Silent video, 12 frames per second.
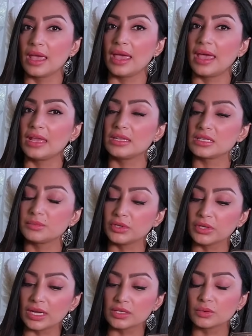And
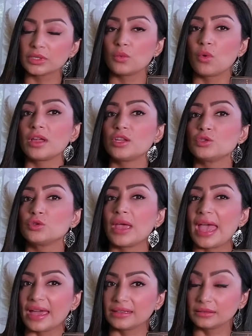Spirit guides really want you to
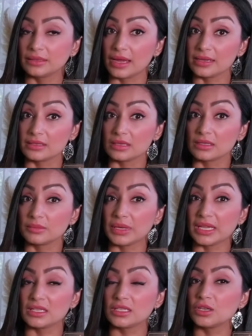analyze the
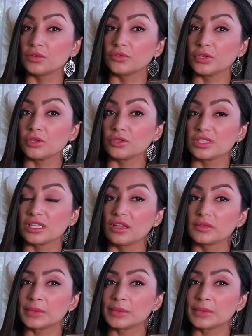space here for yourselves,